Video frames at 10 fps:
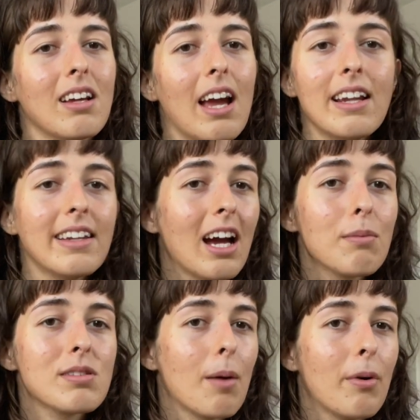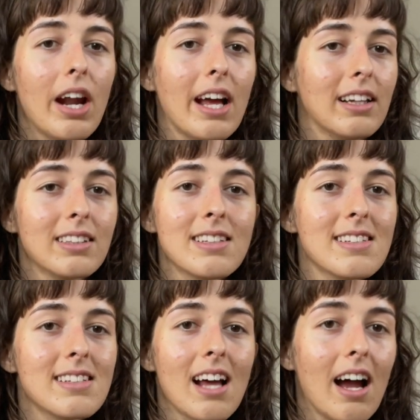anytime summer
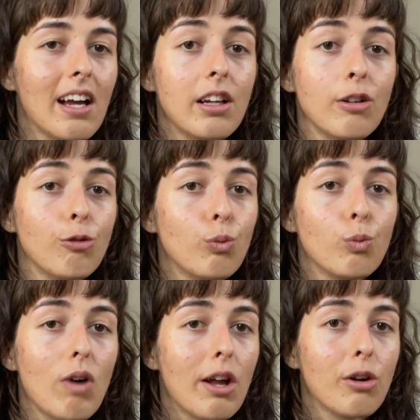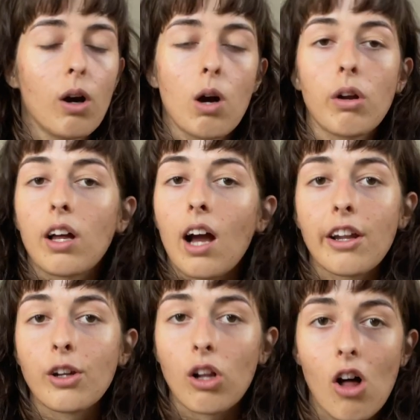ends, I don't know, I want to cut
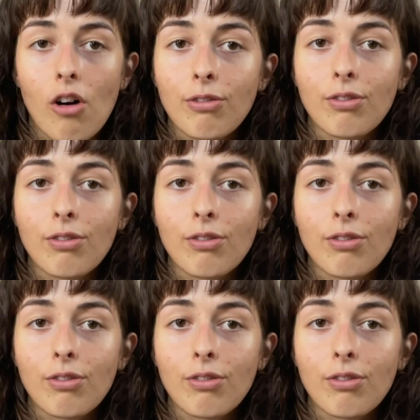it all off.